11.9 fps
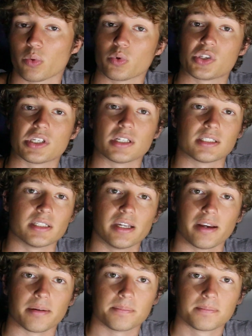to what we're seeing
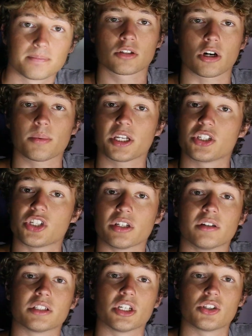today. Carbon
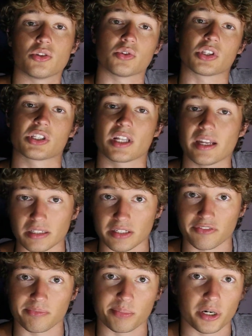engineering does use a slightly
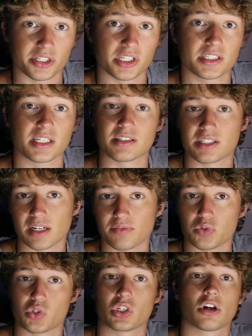different process. Instead
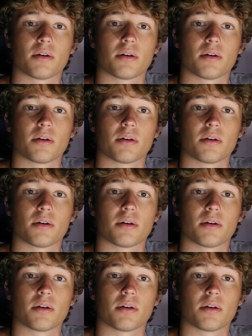of using